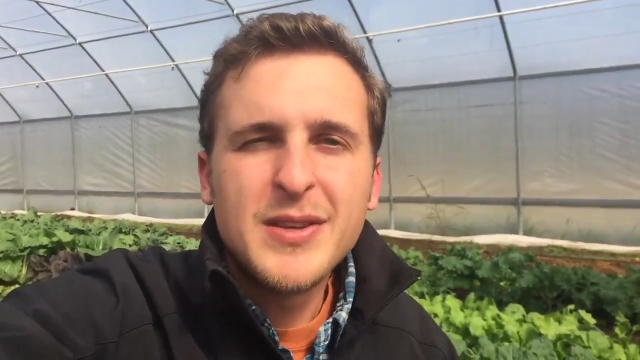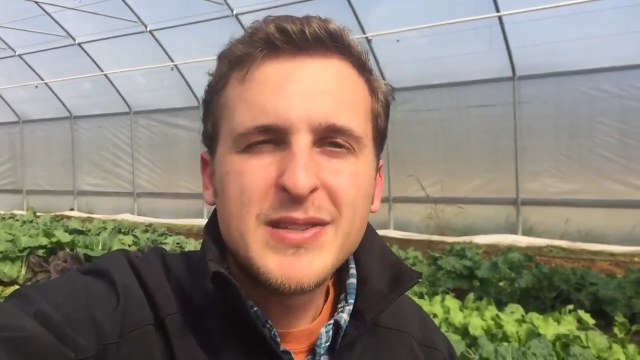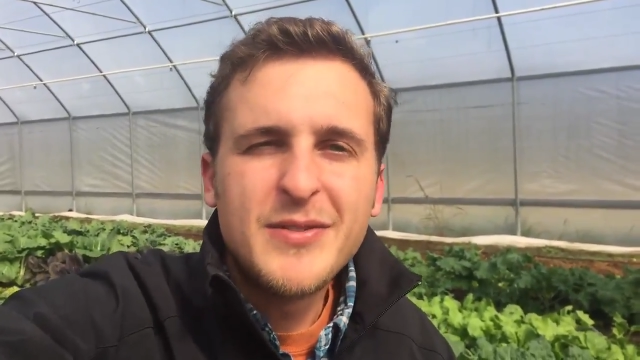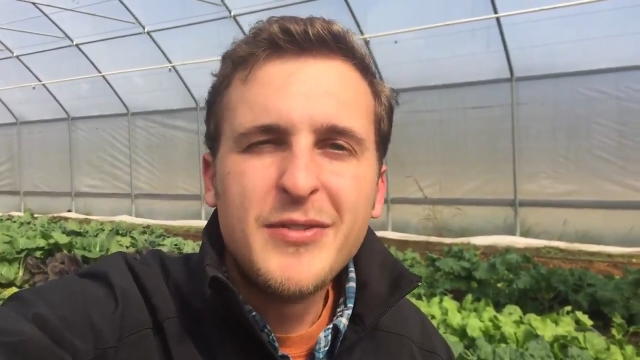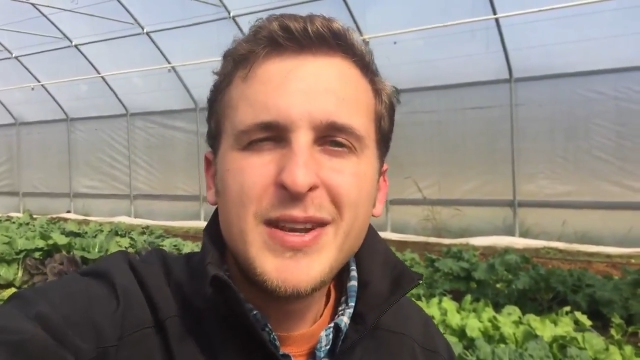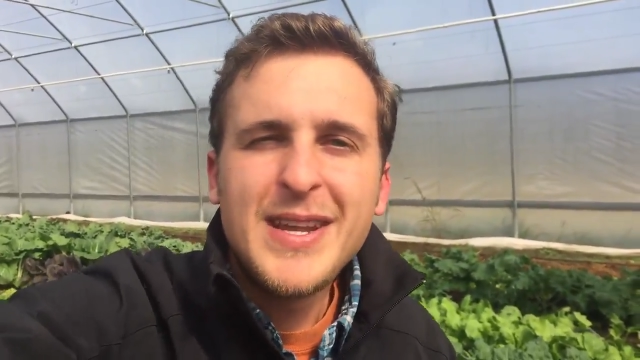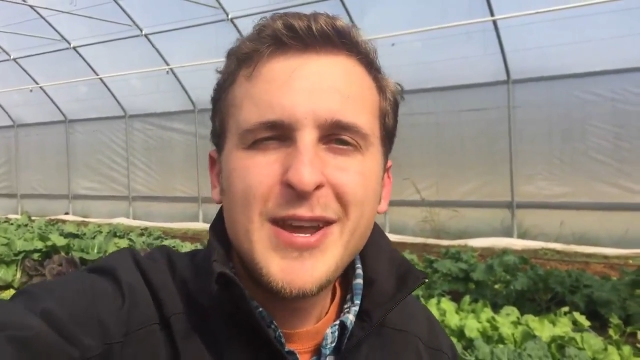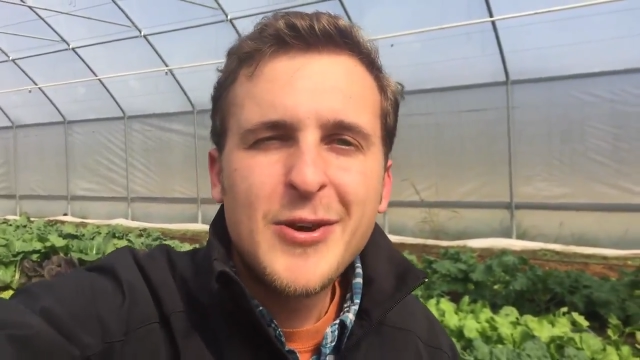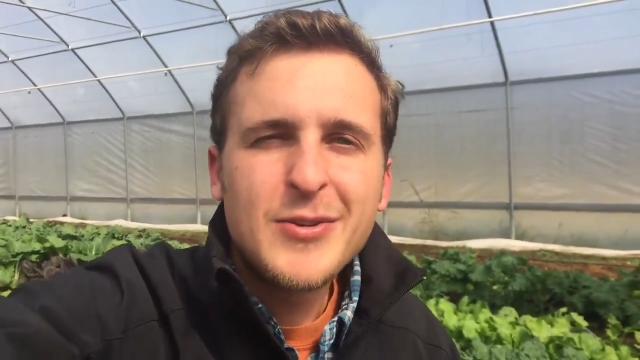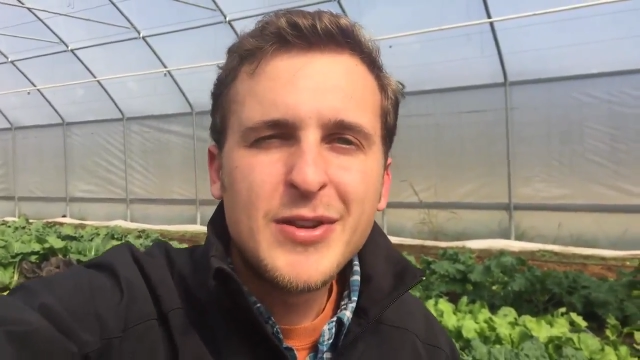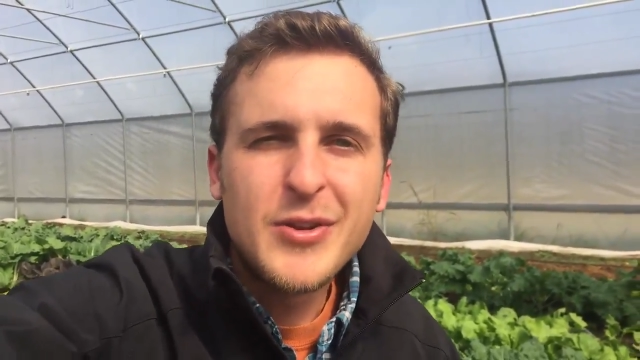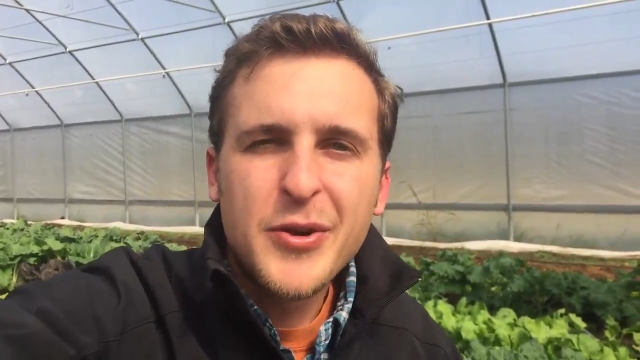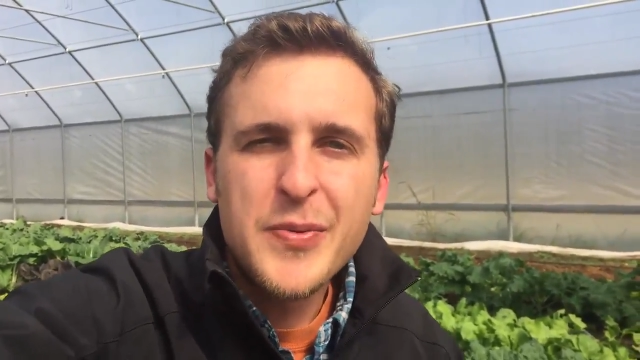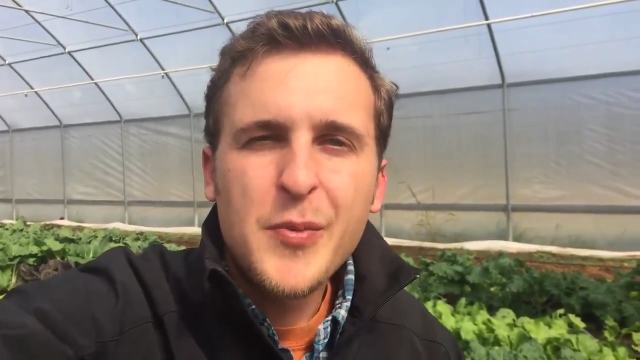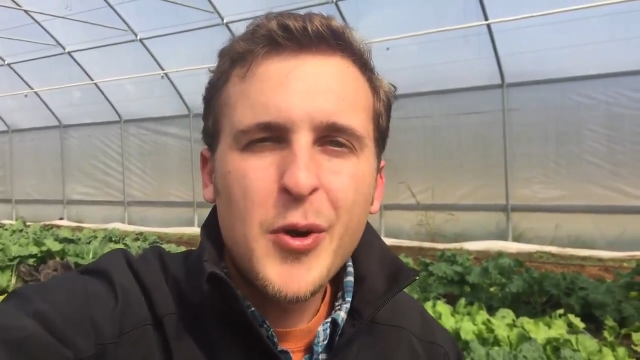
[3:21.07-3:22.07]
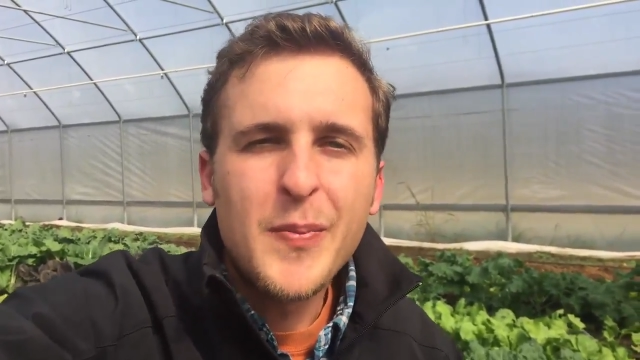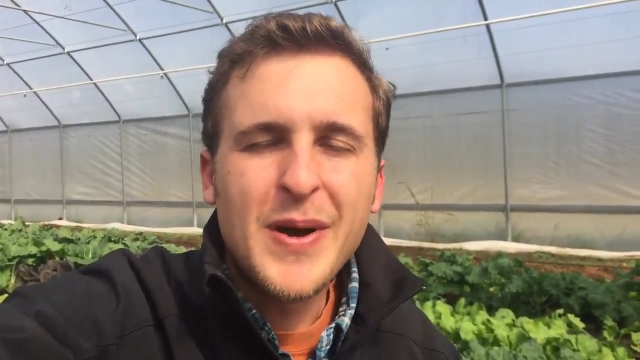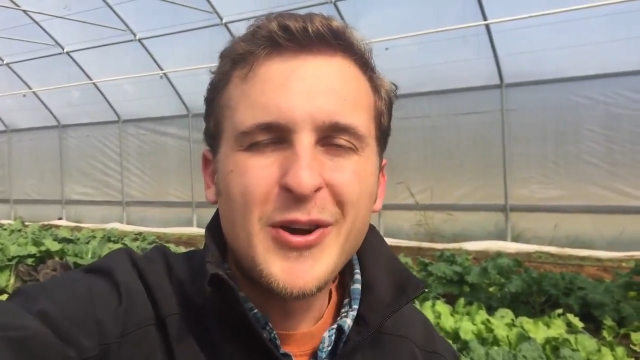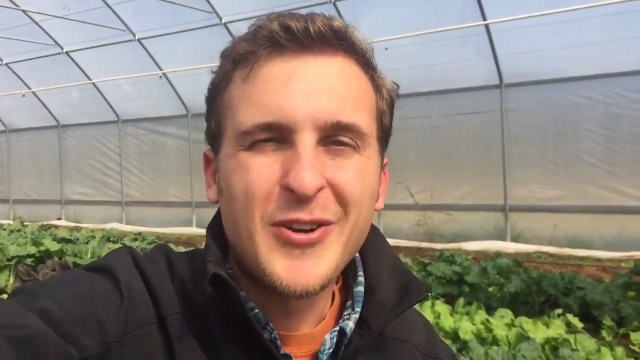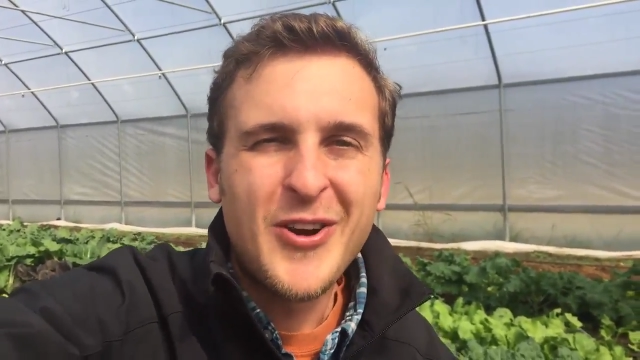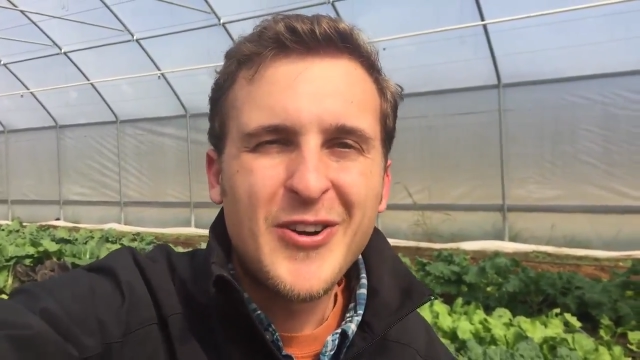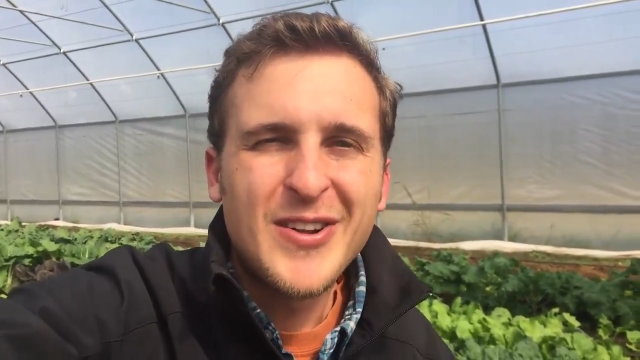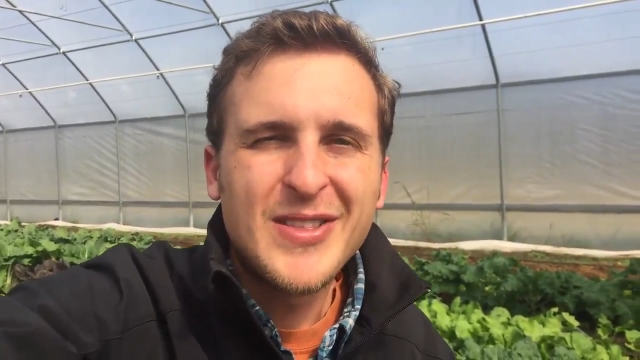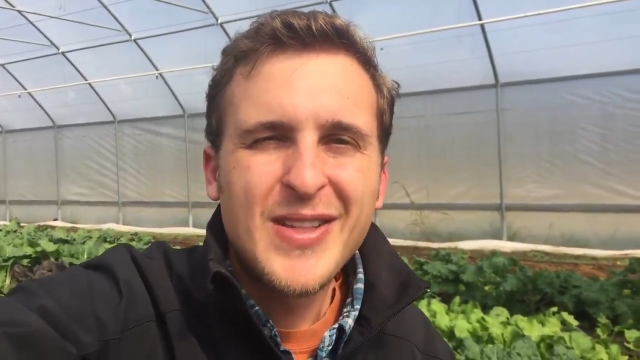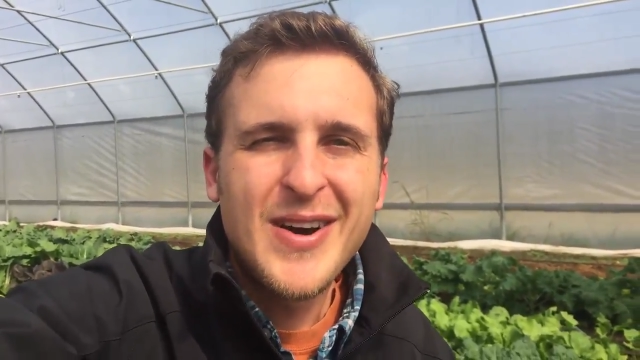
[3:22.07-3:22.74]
this video to learn more about Garden